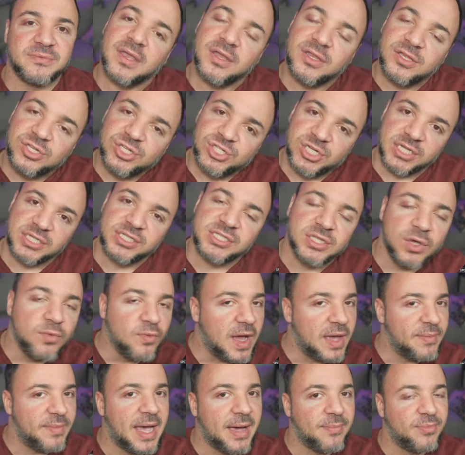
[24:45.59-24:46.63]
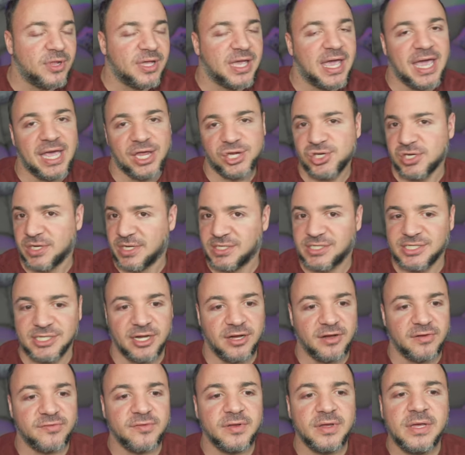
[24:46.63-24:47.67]
just the web application
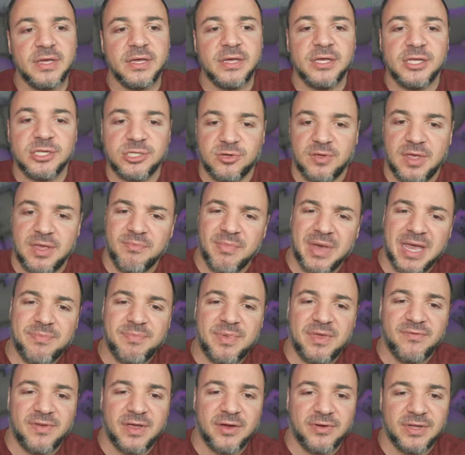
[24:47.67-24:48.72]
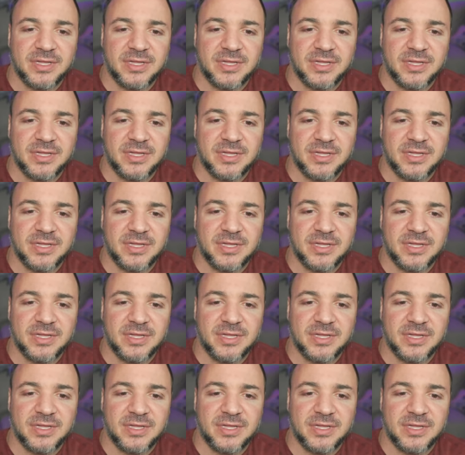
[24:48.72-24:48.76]
itself. So it might be very